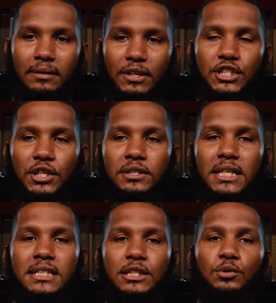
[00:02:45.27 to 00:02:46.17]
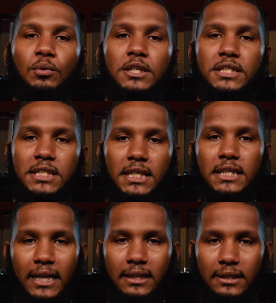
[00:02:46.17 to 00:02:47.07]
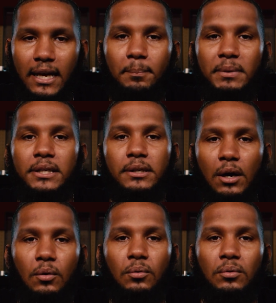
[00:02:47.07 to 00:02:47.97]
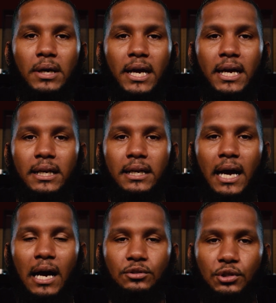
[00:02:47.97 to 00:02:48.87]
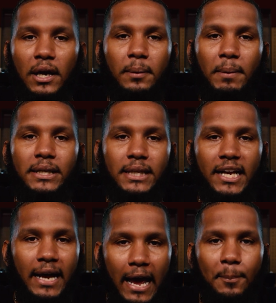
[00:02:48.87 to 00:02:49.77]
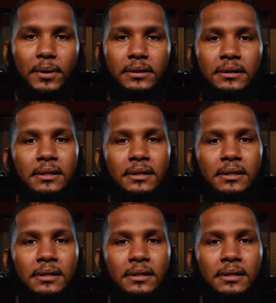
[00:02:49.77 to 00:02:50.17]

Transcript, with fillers: If there's certain things that you want to see, let me know and I'll try to make that happen.